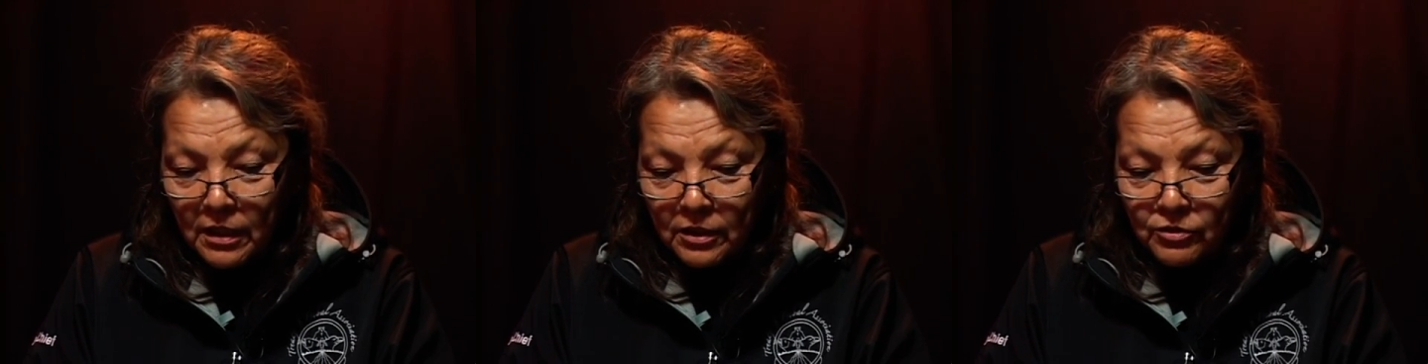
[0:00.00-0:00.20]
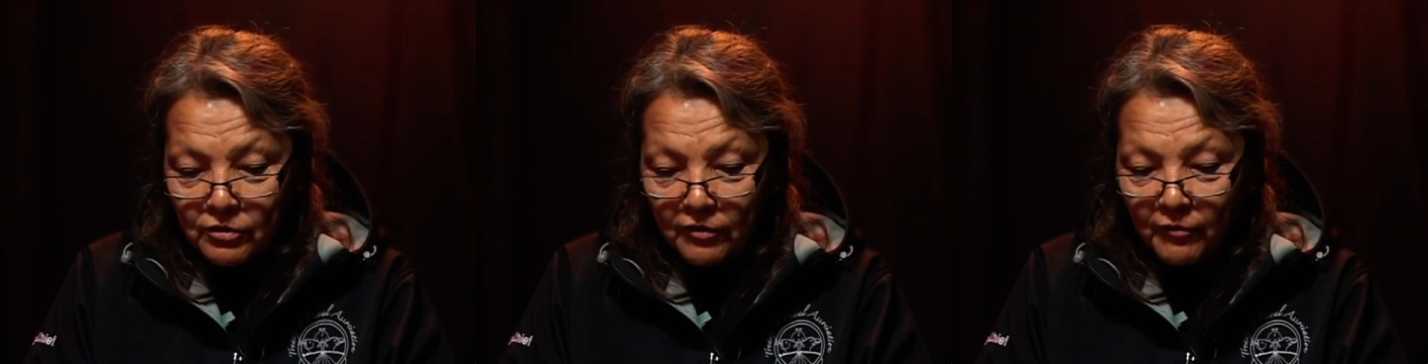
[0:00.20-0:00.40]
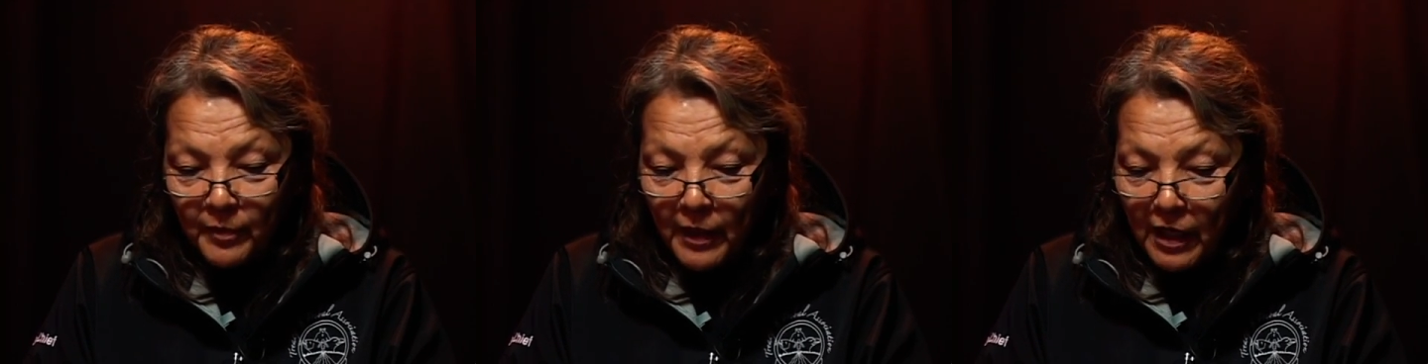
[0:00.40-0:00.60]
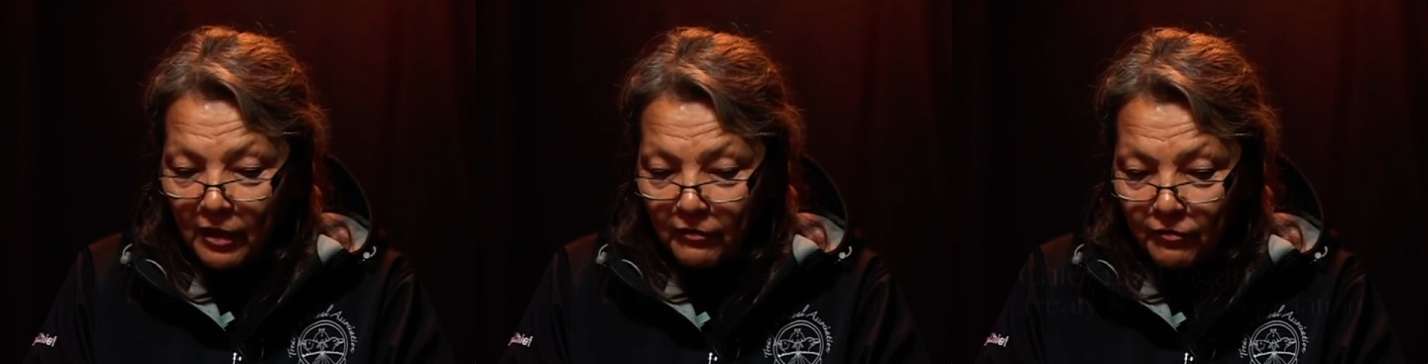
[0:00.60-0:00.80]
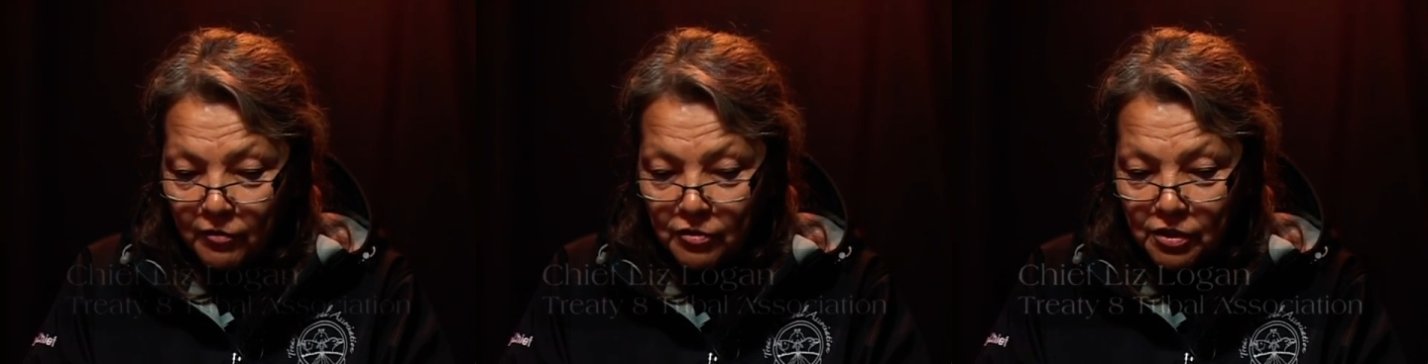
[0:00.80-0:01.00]
Drift Pile
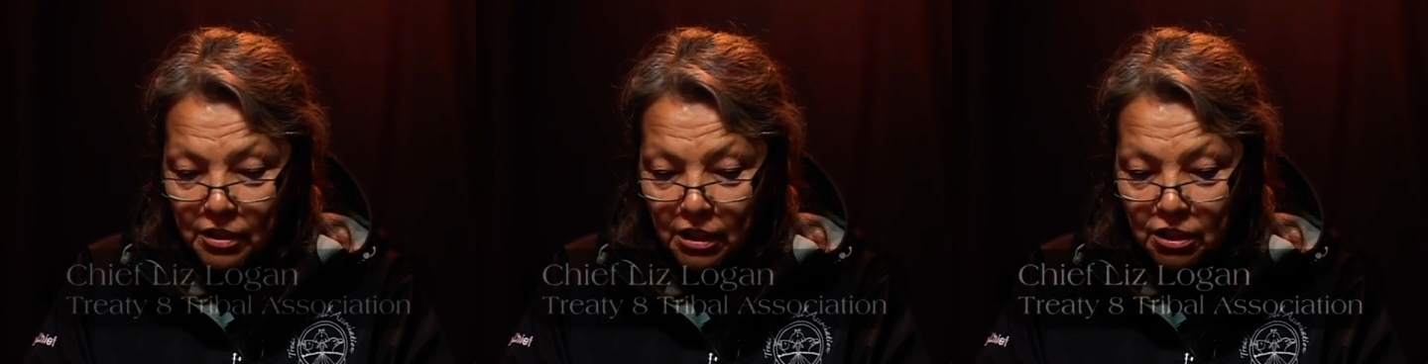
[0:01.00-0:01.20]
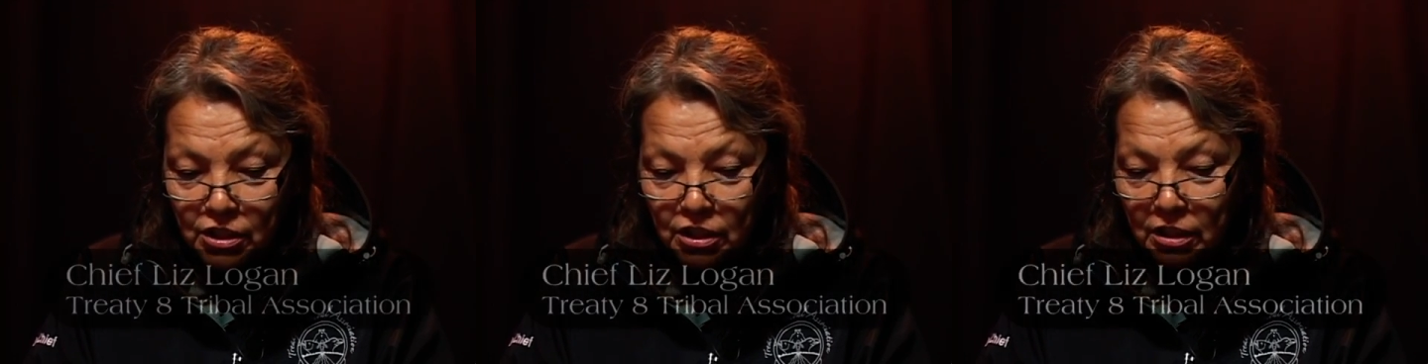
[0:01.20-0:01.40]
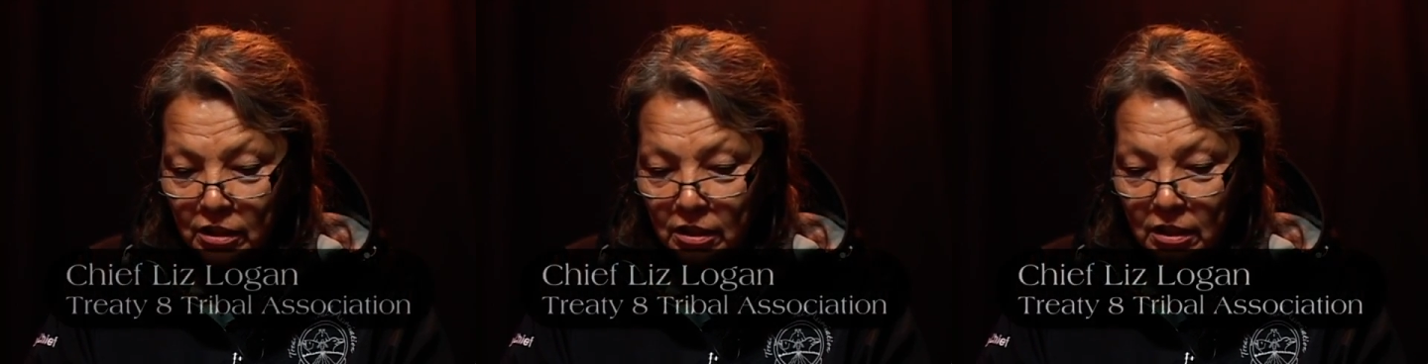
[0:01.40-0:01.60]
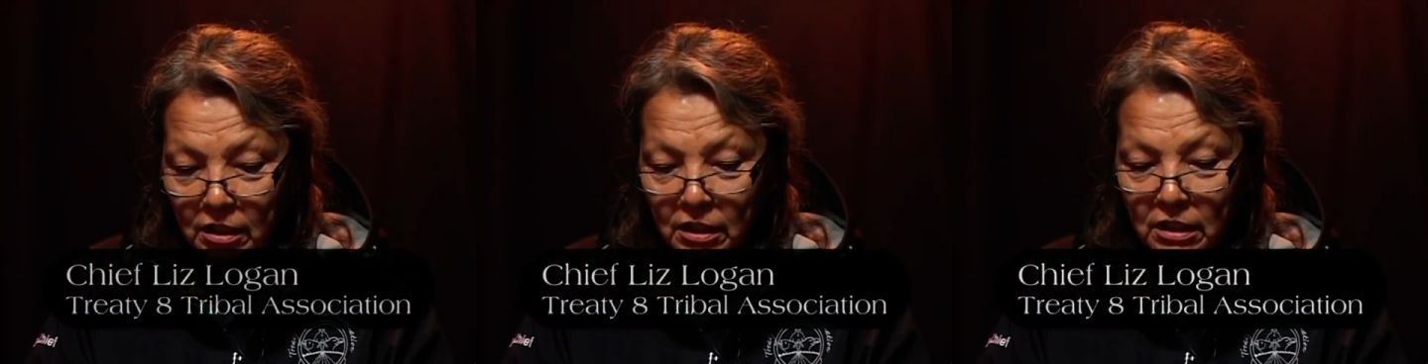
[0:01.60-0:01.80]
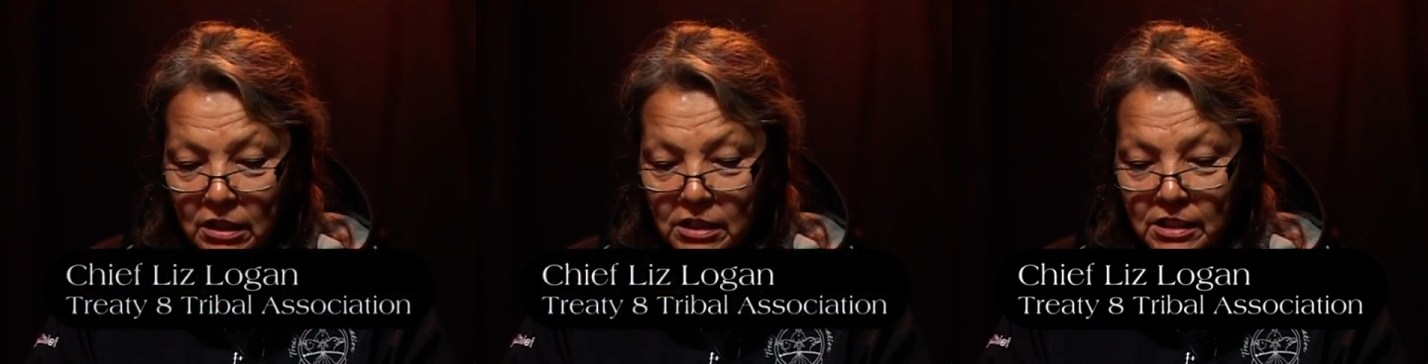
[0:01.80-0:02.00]
First Nation,
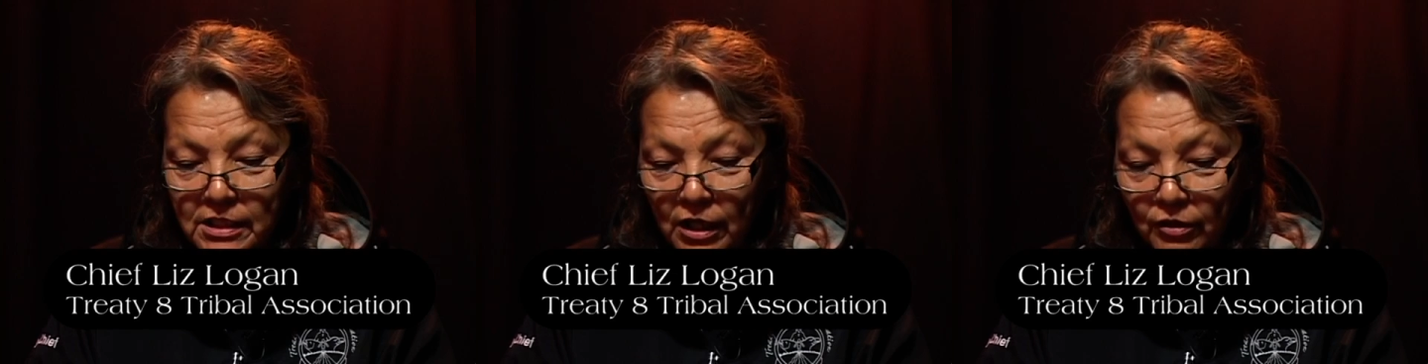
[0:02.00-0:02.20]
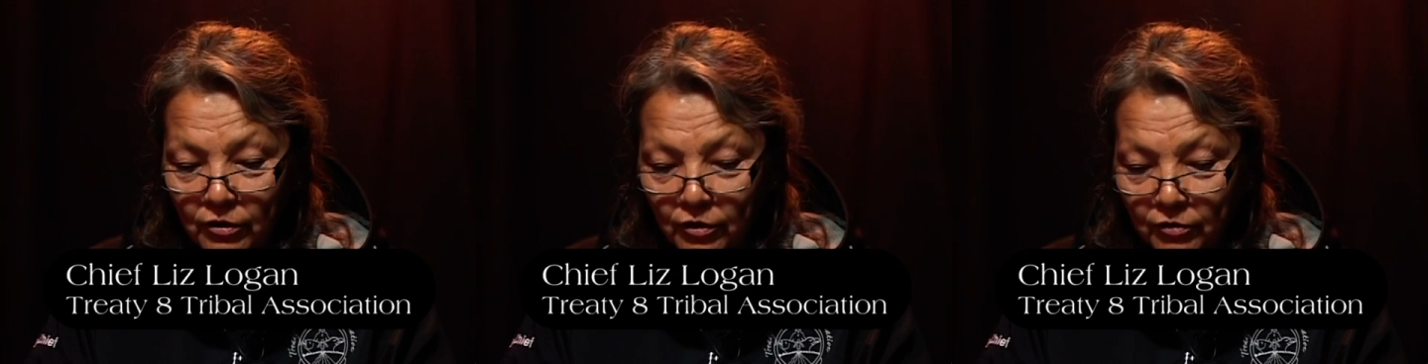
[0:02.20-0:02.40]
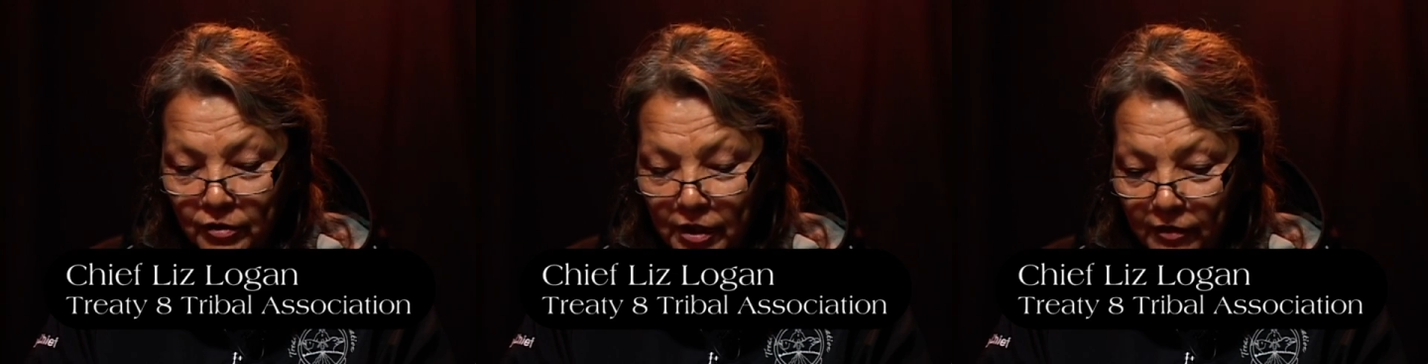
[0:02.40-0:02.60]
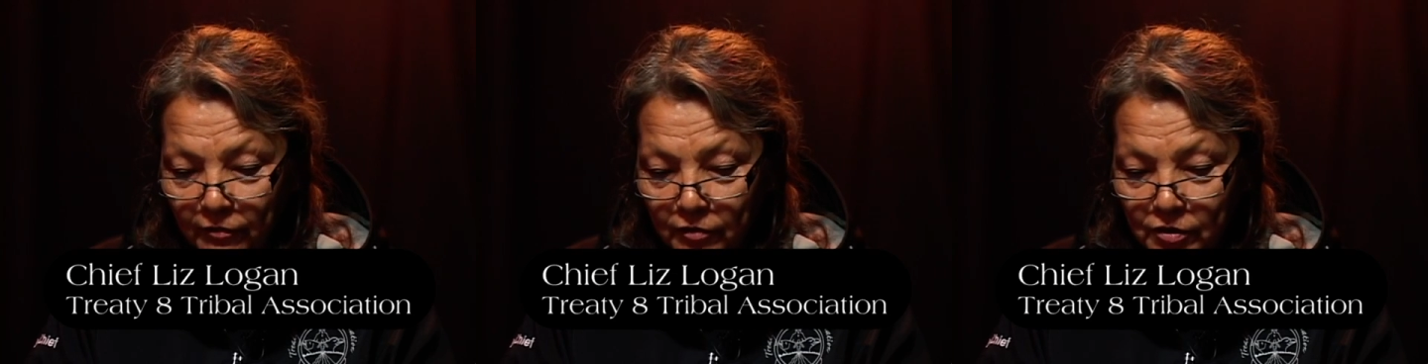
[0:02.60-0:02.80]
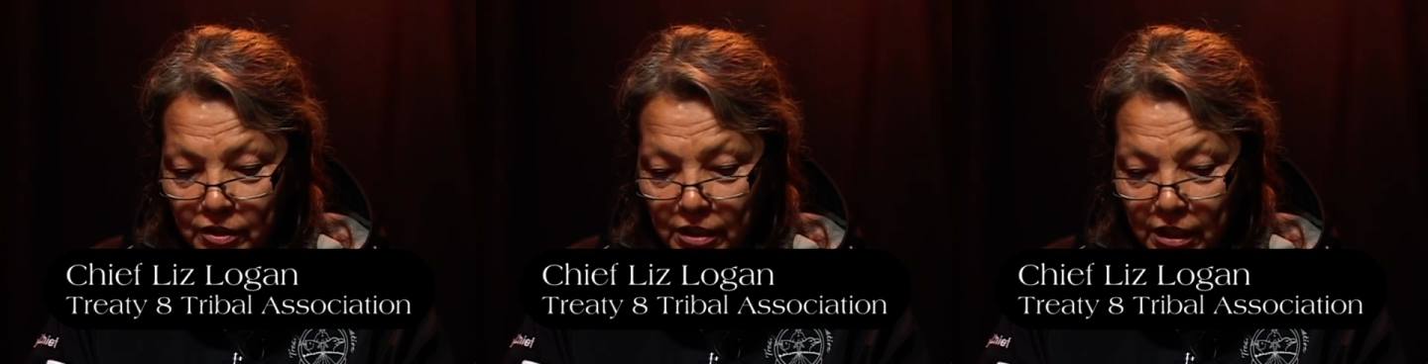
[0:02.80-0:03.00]
Sucker Creek
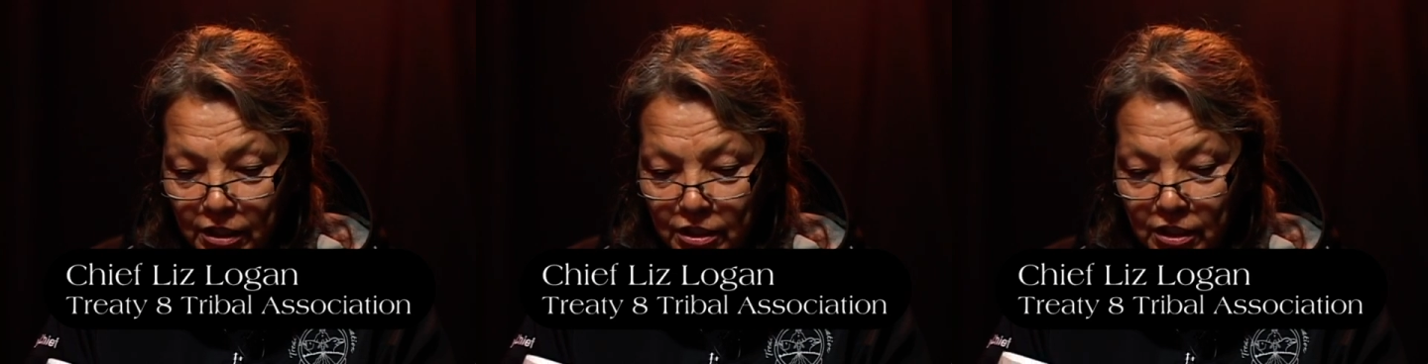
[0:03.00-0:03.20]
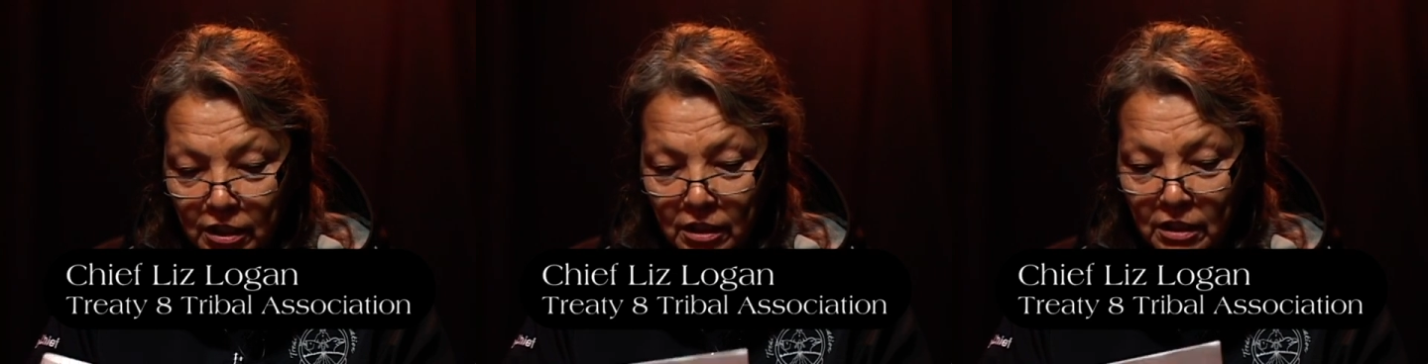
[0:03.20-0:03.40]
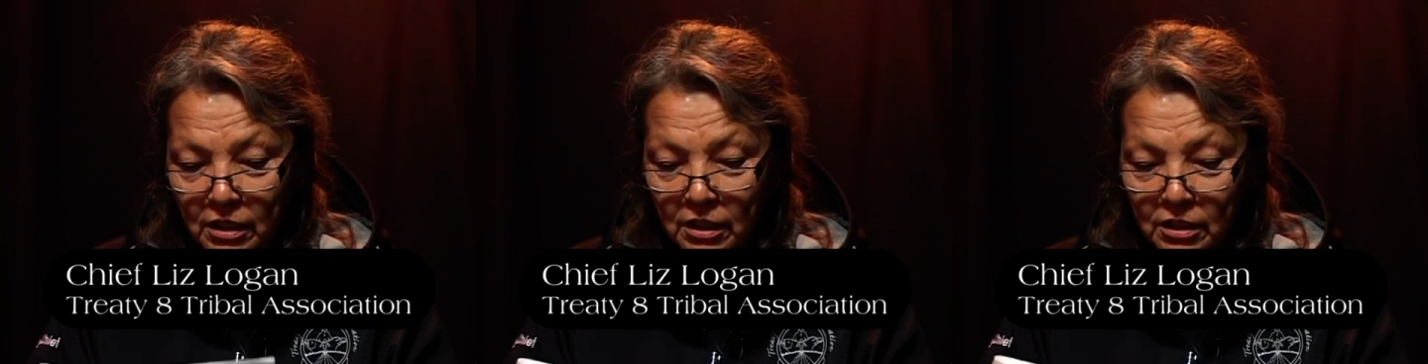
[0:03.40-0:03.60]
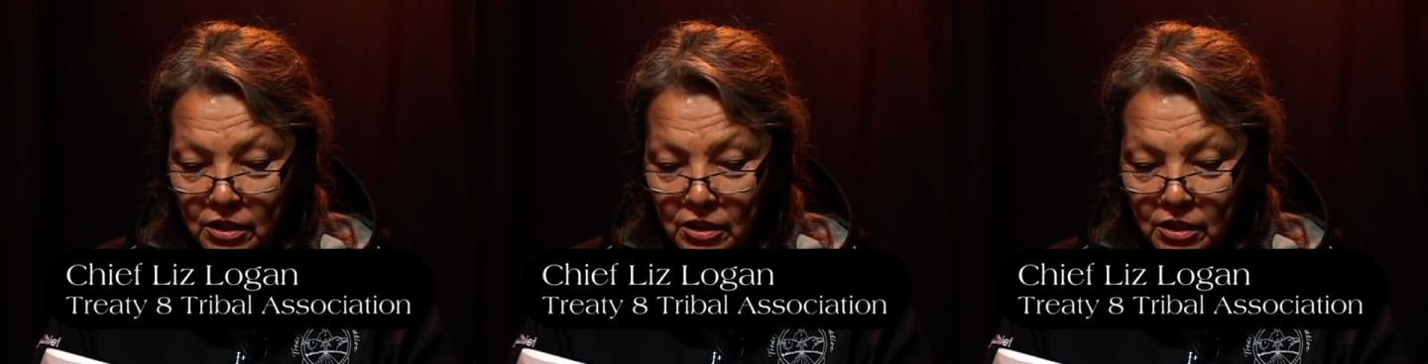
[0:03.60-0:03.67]
First Nation,